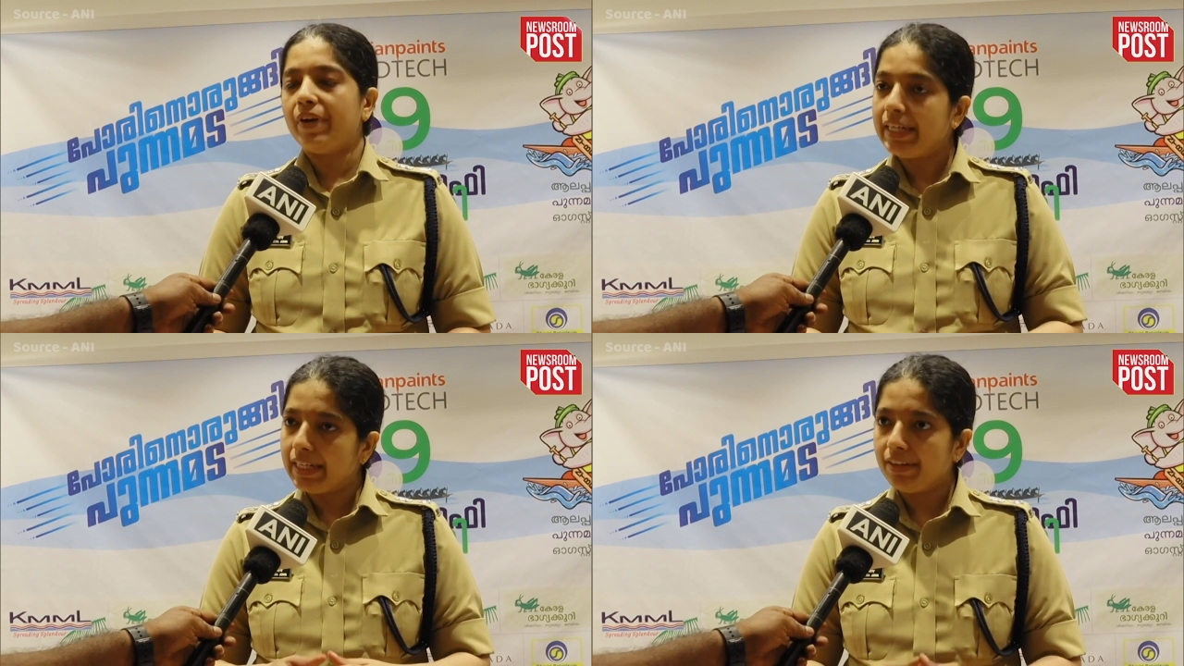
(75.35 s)

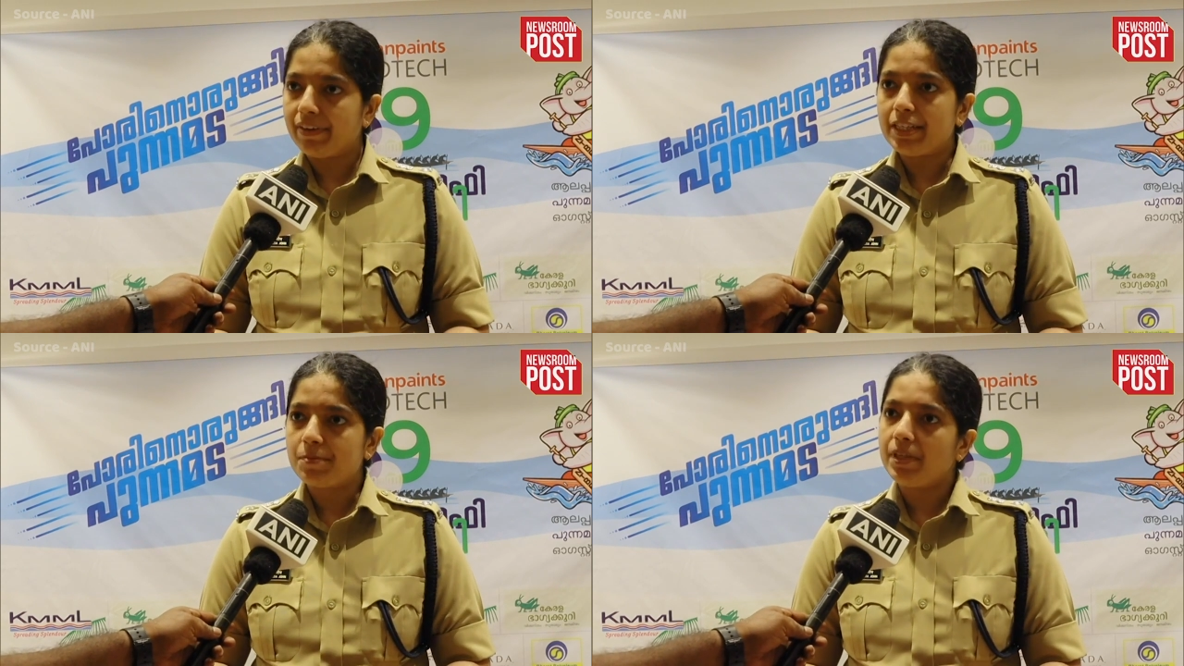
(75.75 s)
20
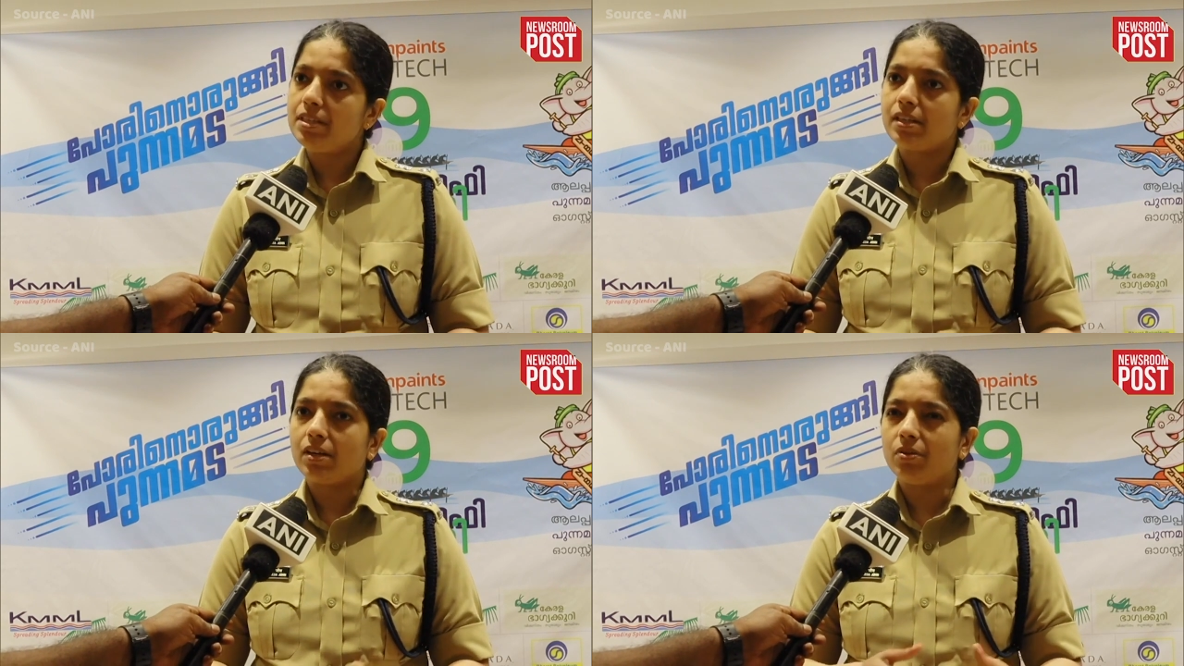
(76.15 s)

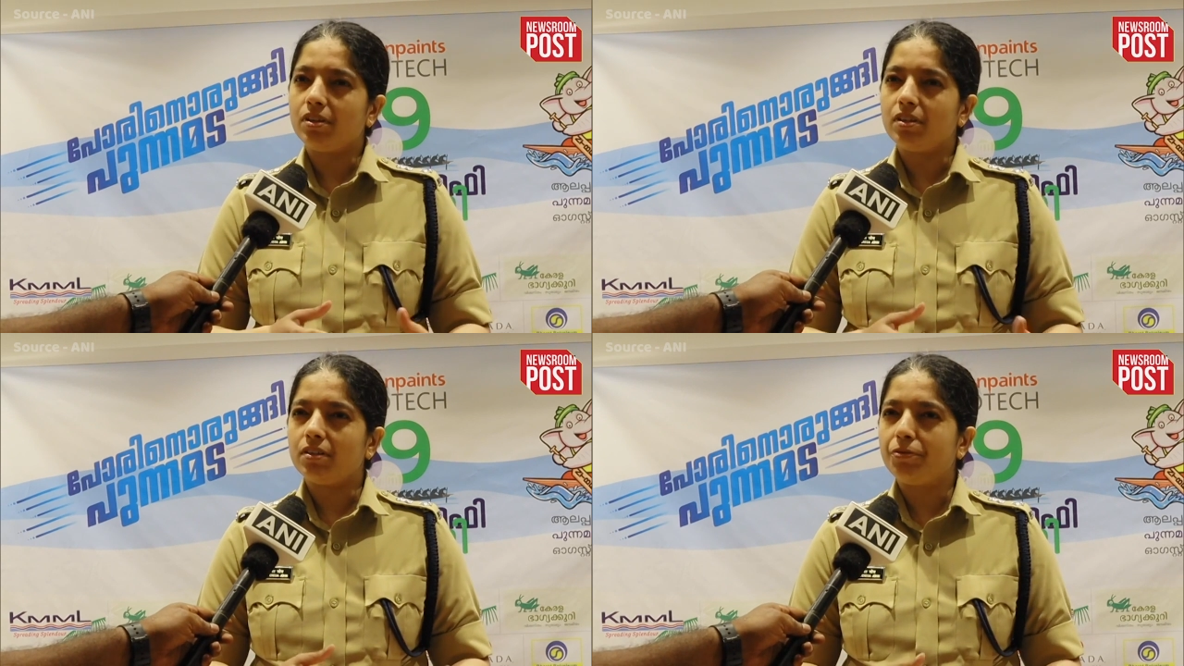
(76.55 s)
DySPs,
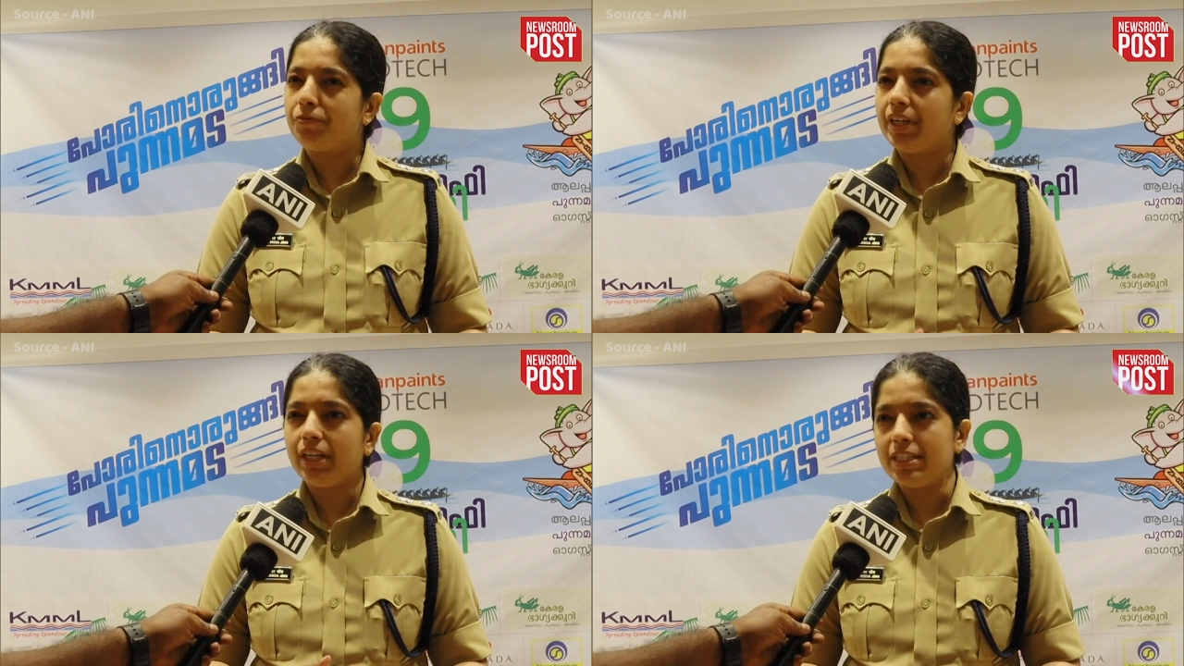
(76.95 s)
around uh,
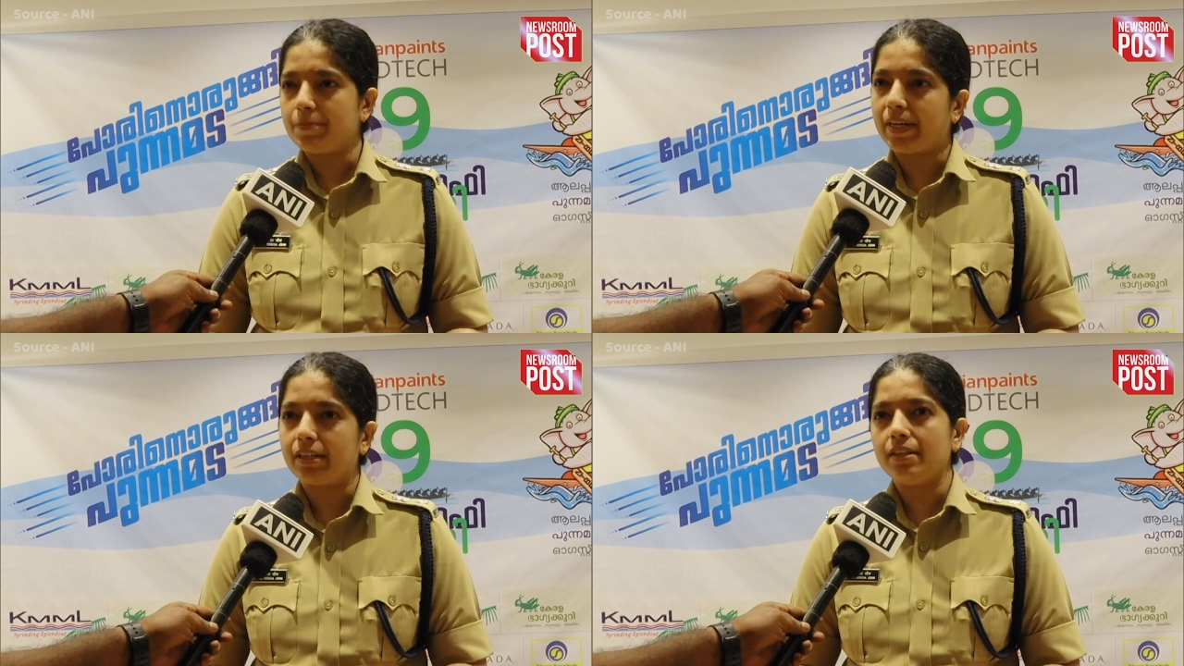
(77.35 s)
50
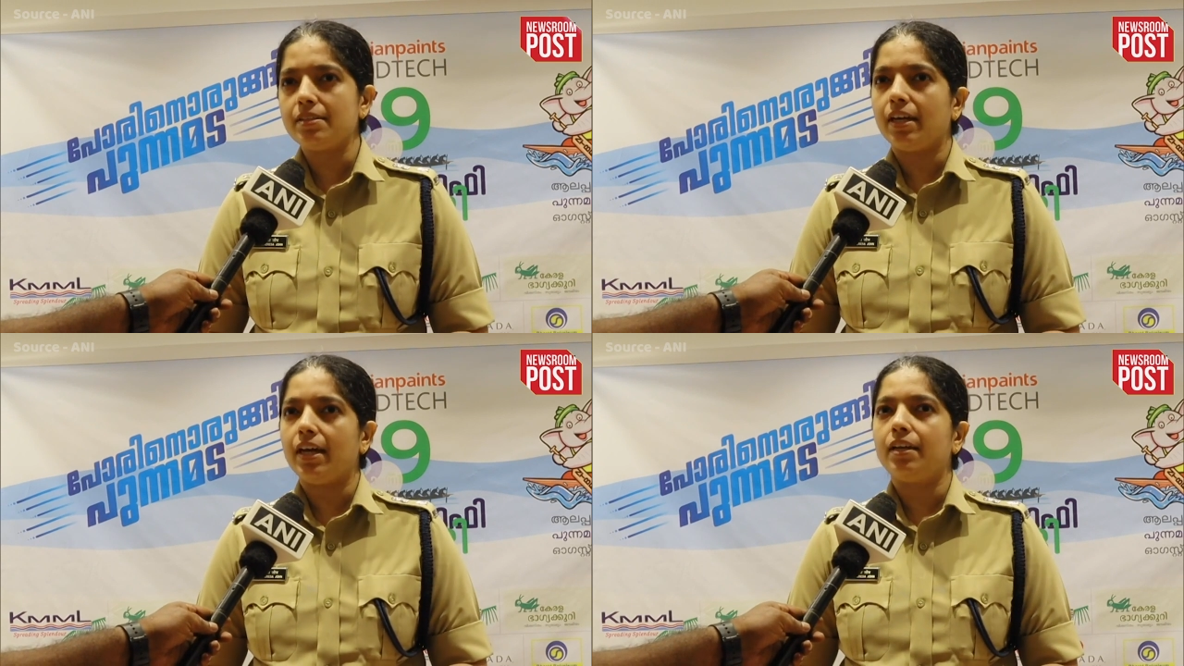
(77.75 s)

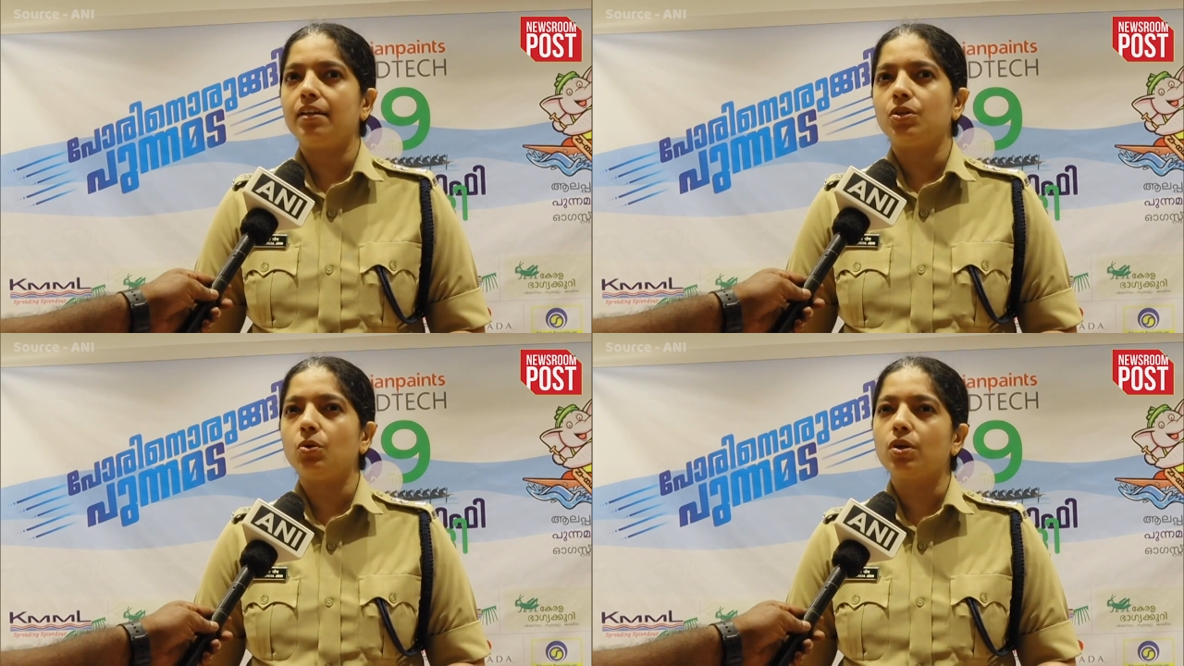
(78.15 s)
inspectors,
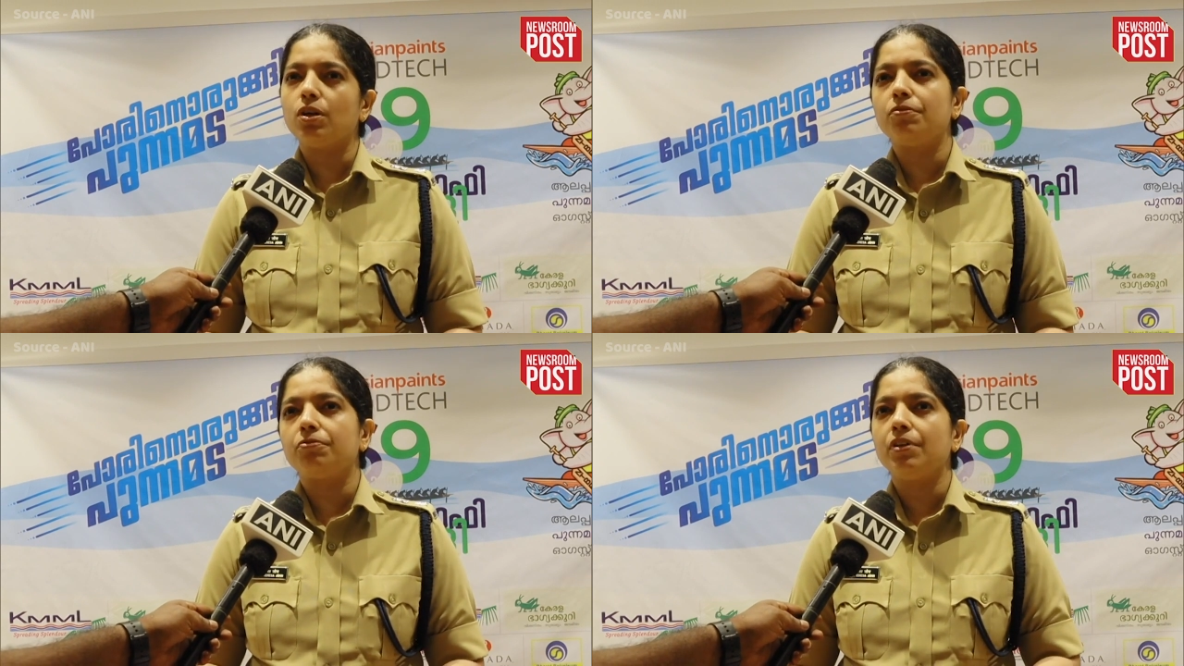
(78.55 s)
and a
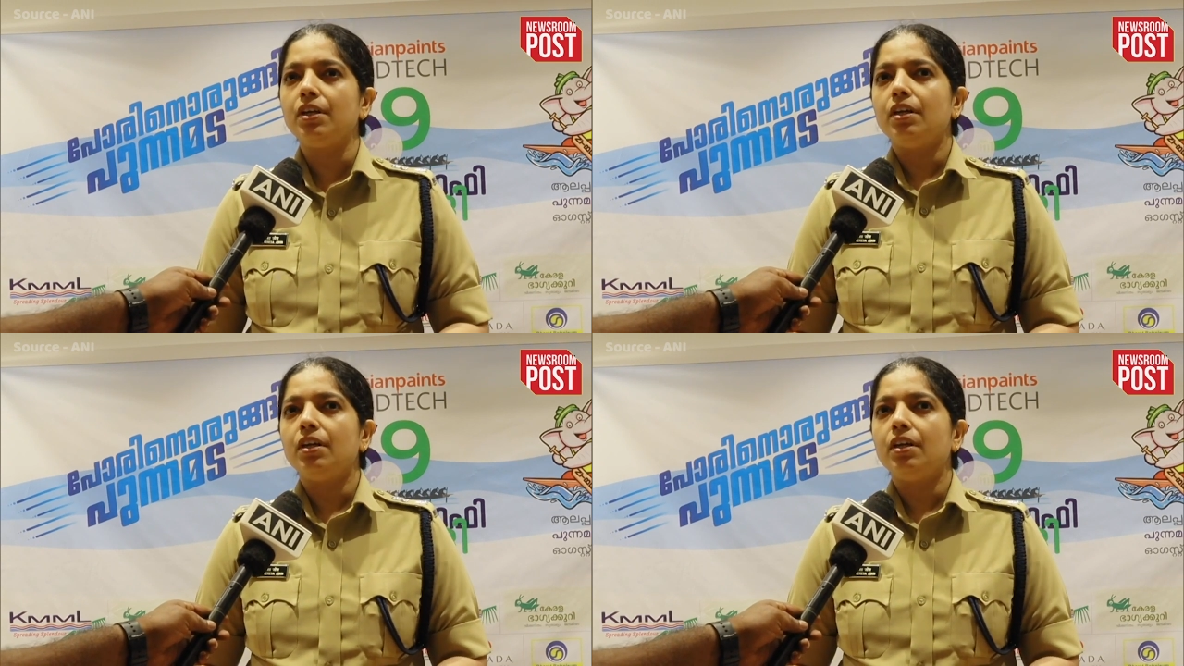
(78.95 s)
total of